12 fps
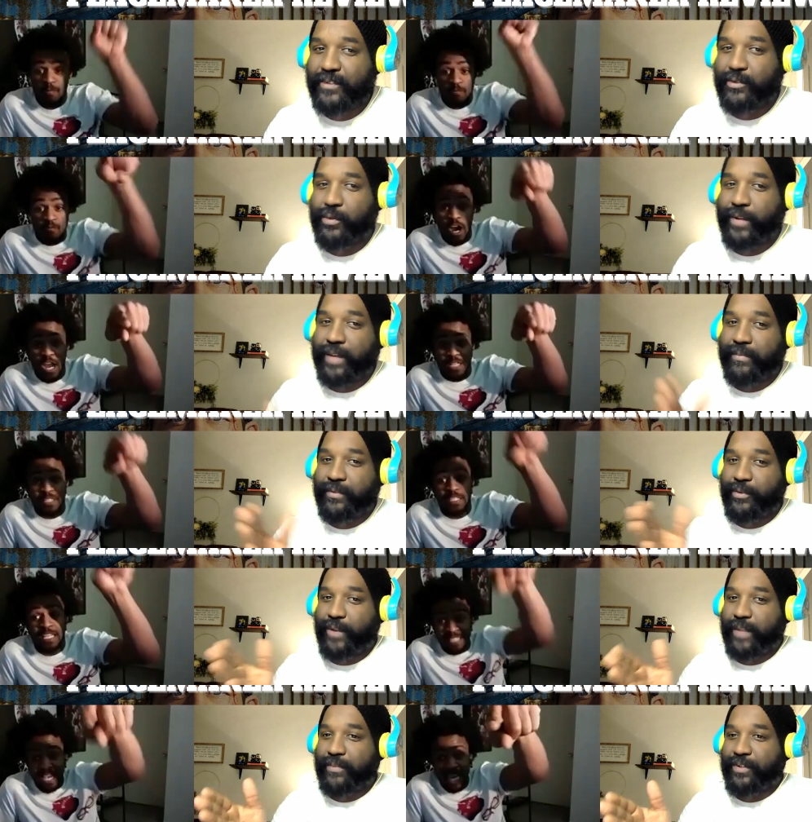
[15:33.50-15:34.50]
Speaker 1: right, three, exactly. three,
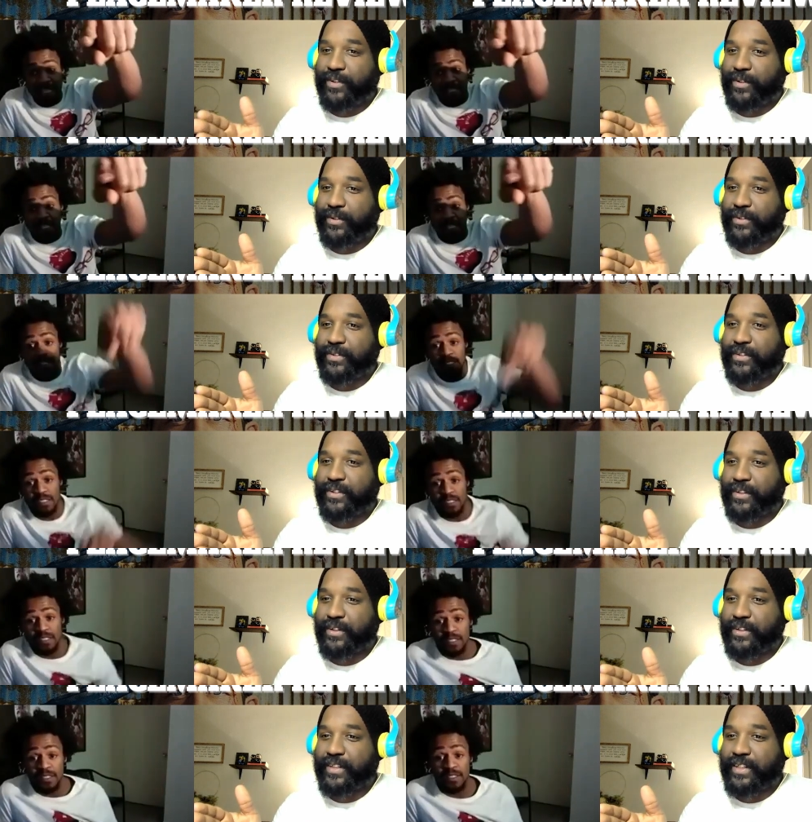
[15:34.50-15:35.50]
episodes, a certain
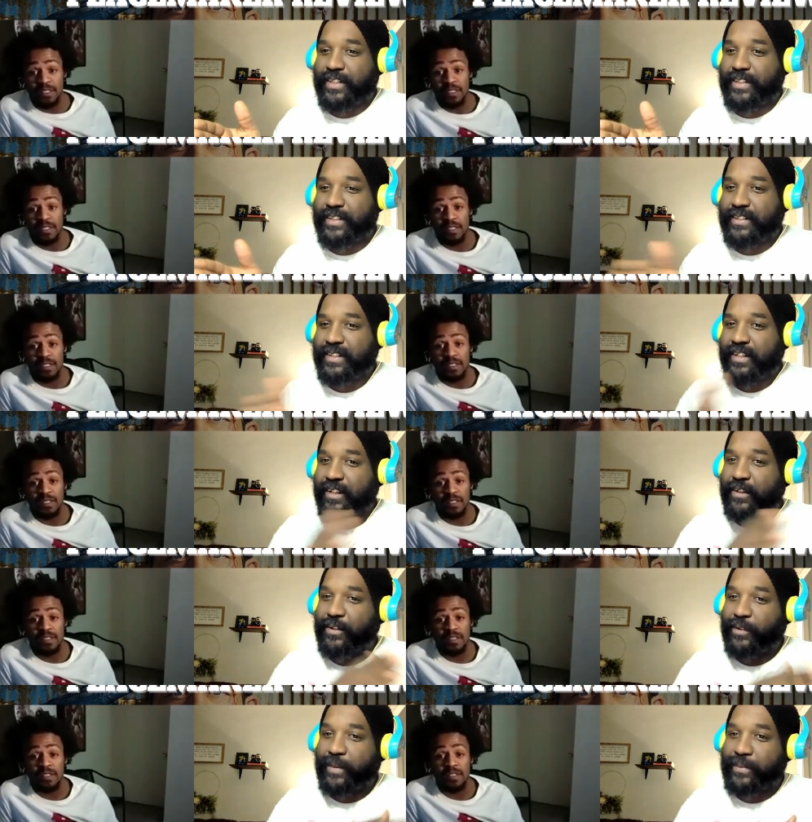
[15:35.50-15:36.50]
thing, there are
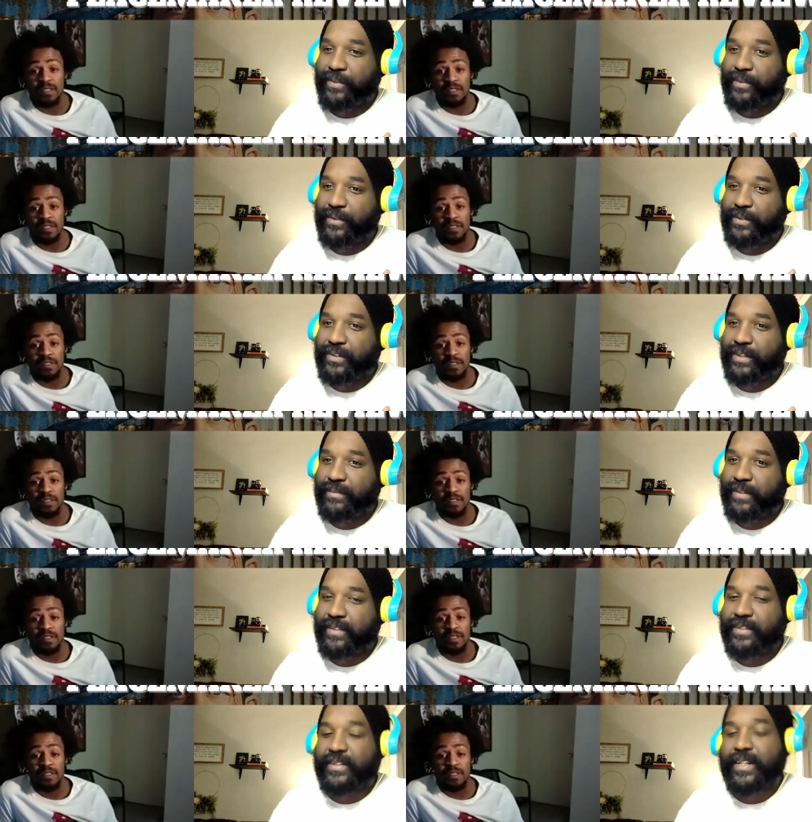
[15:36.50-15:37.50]
three episodes, something else
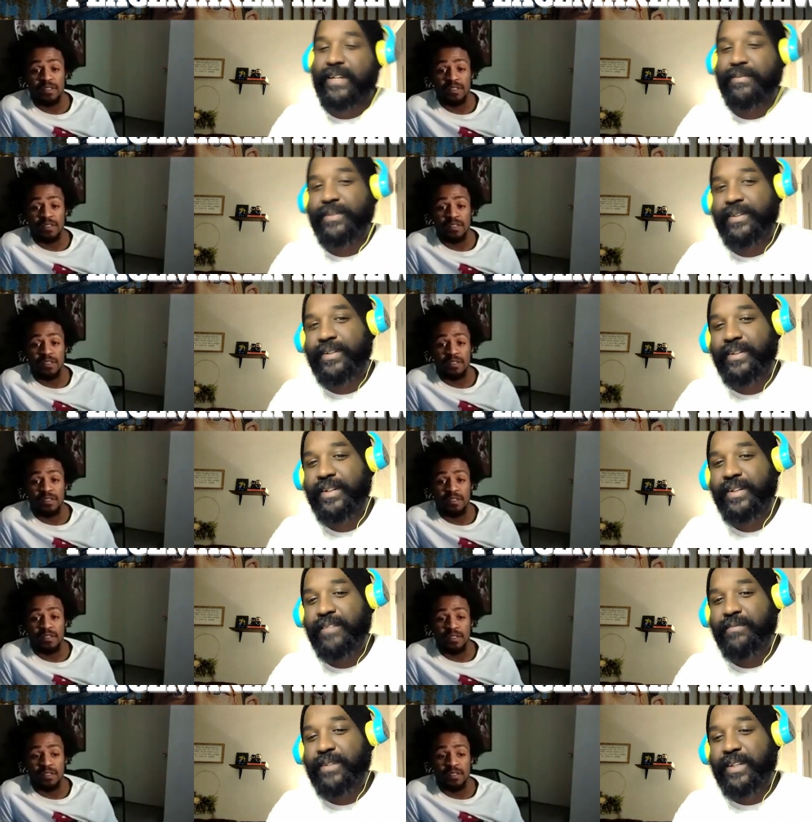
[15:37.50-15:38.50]
is happening,
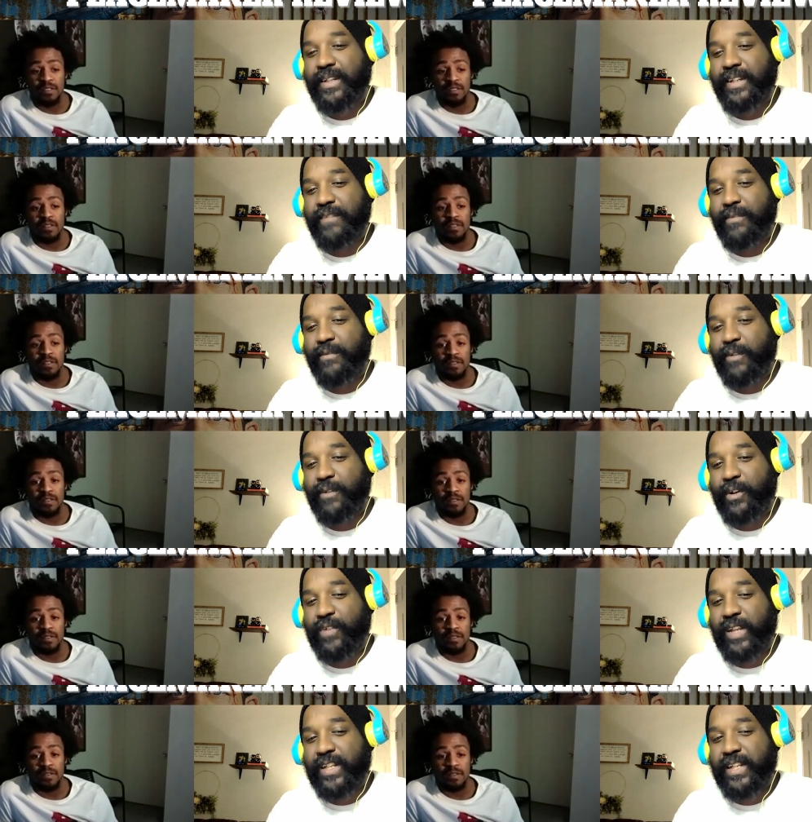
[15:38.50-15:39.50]
but uh, it revolves
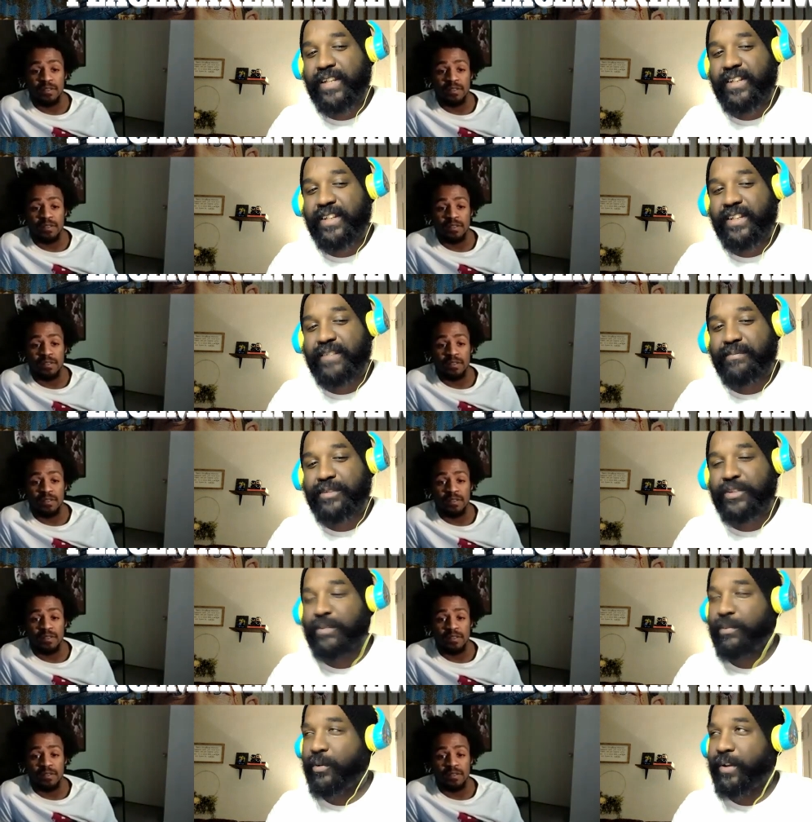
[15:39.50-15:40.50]
around like, the, the
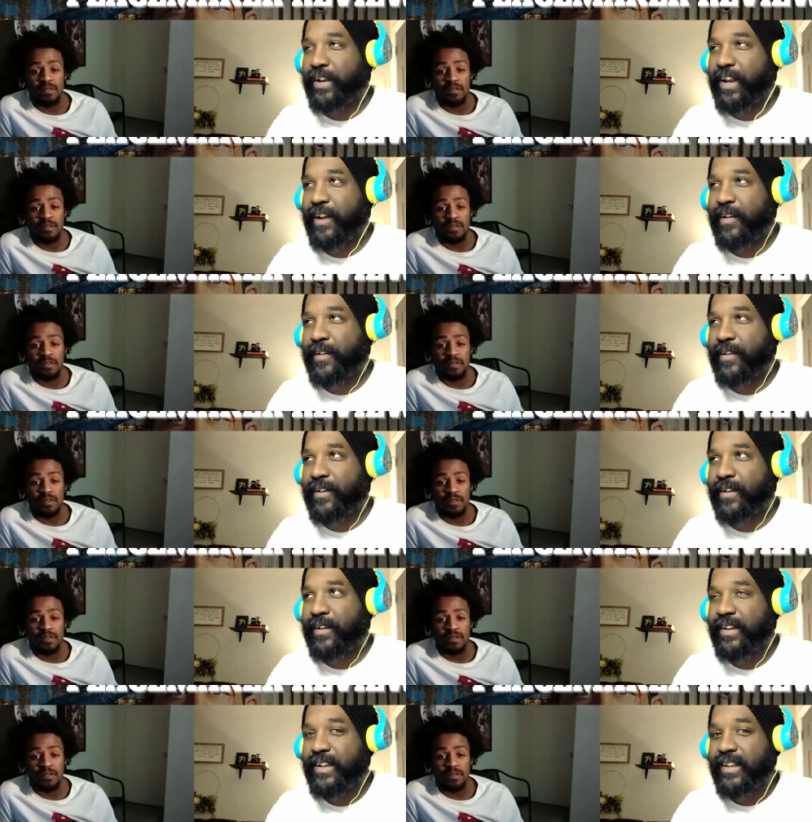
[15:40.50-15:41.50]
supporting character.
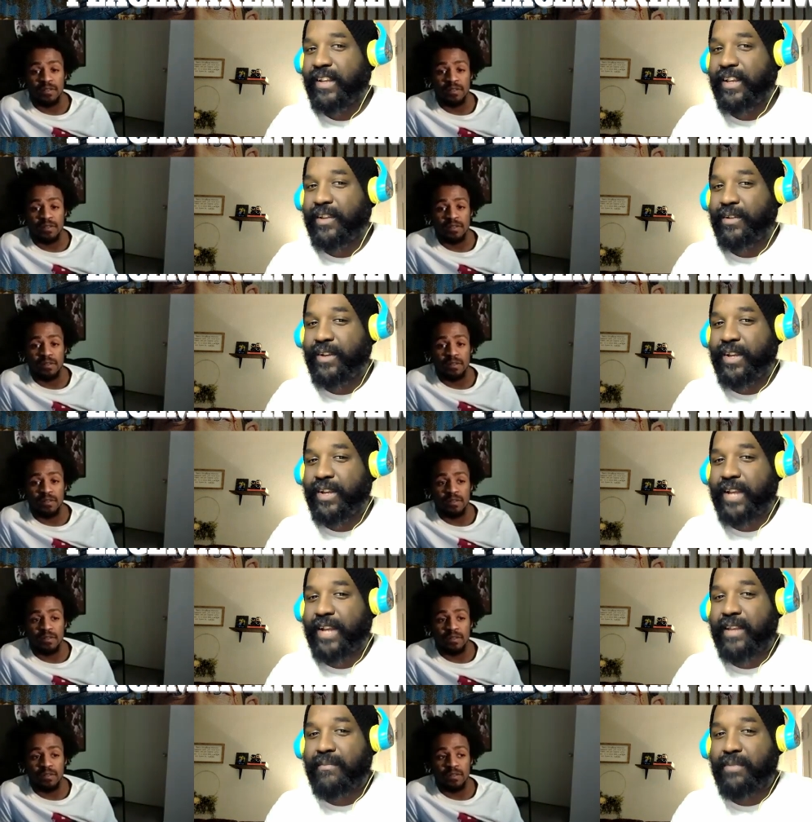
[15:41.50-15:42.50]
Like you can get
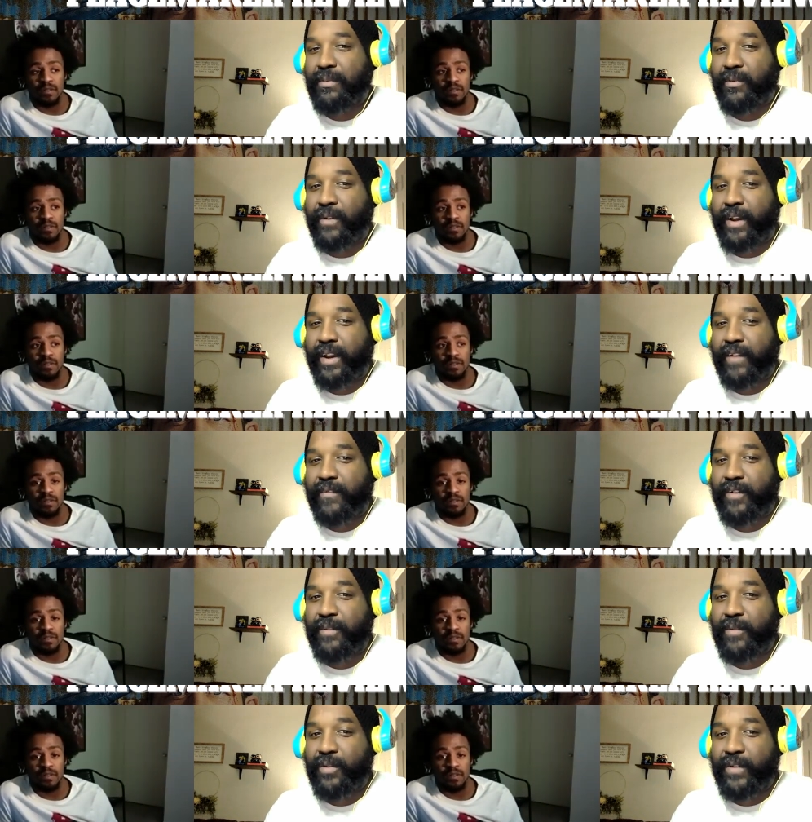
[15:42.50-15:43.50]
Captain Boomerang from the
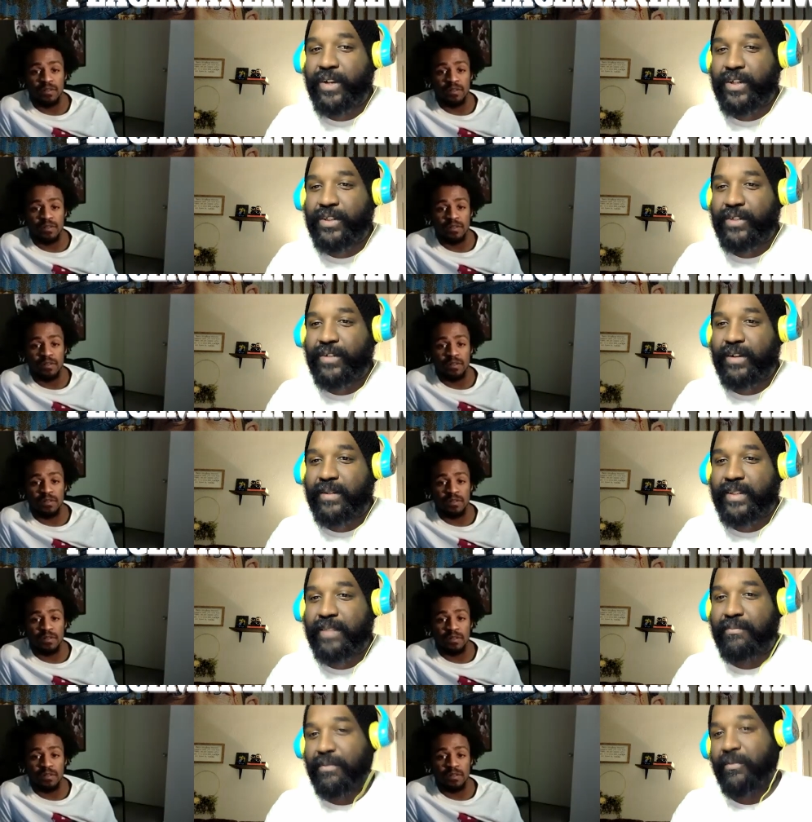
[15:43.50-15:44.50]
movie to show up. I think
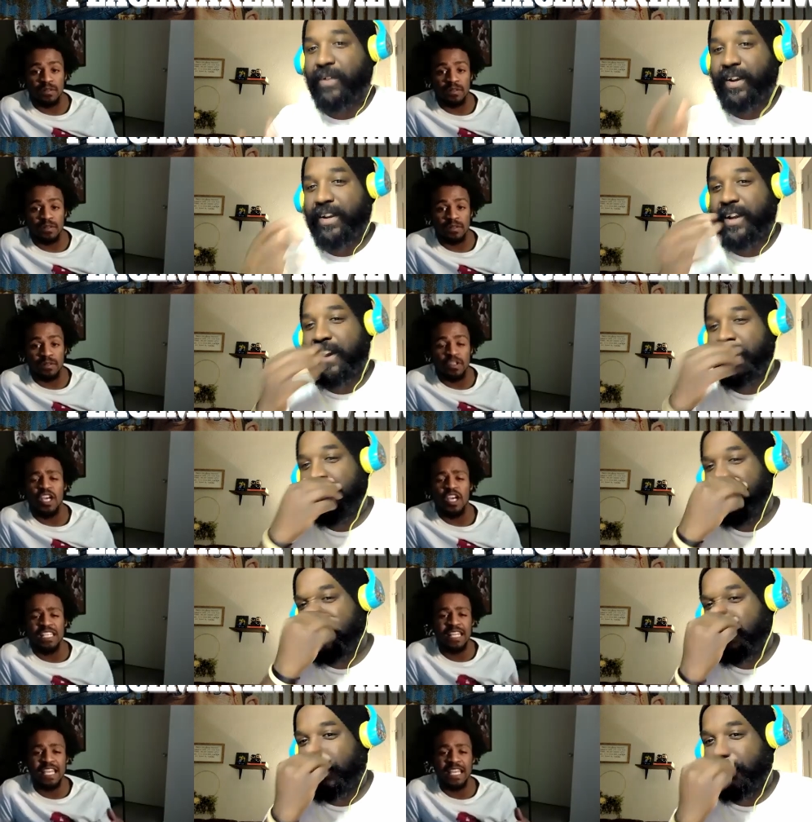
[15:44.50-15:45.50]
Boomerang. Died, no, he's dead.
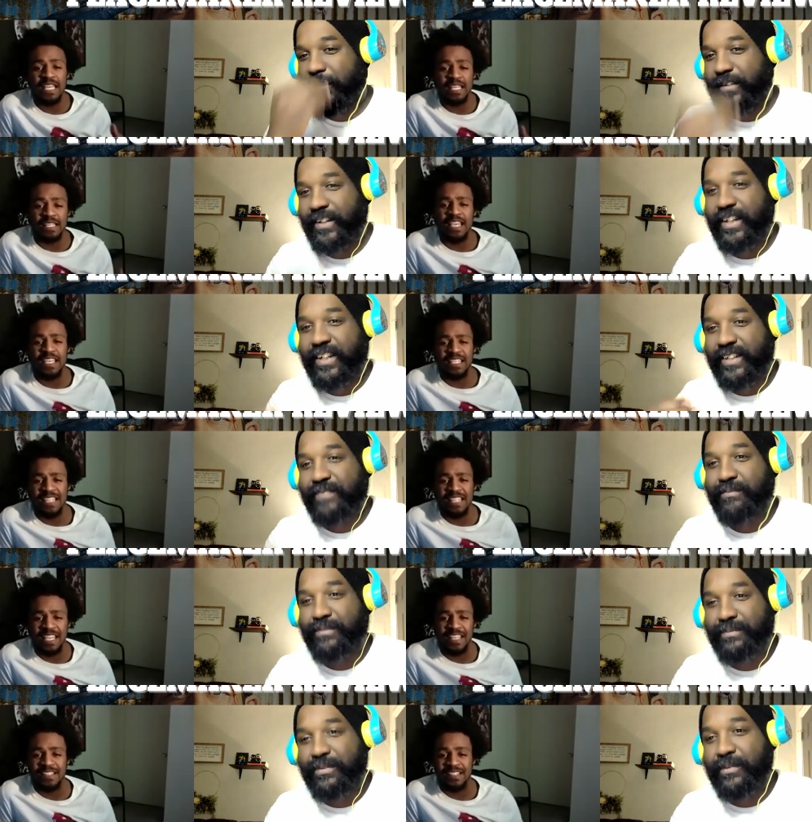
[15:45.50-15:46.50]
So, yeah, yeah, he's dead.
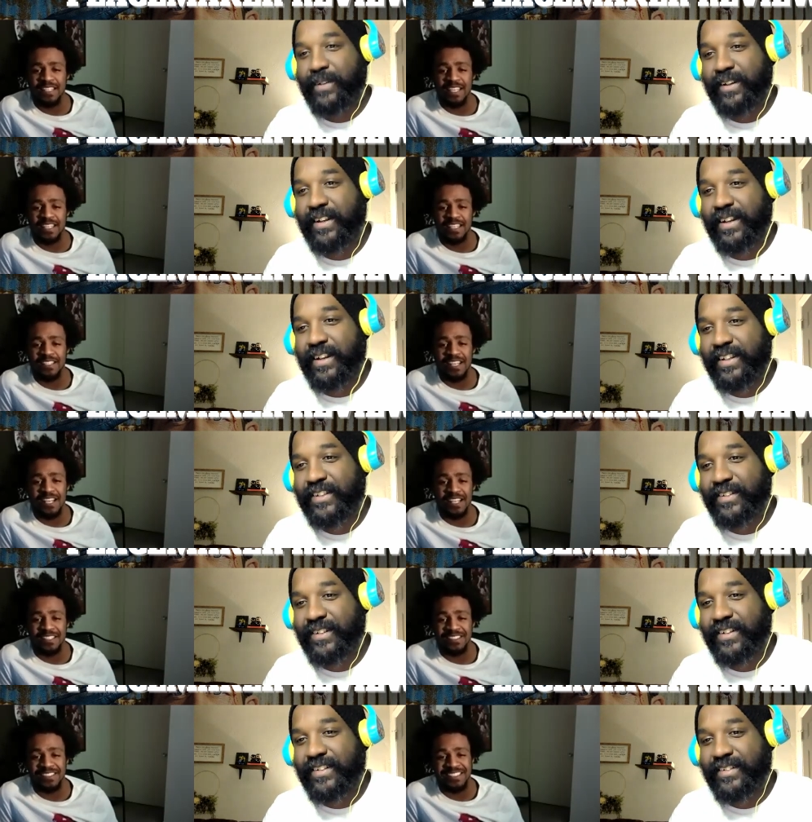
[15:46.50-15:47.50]
Boomerang yeah, he died. That's right.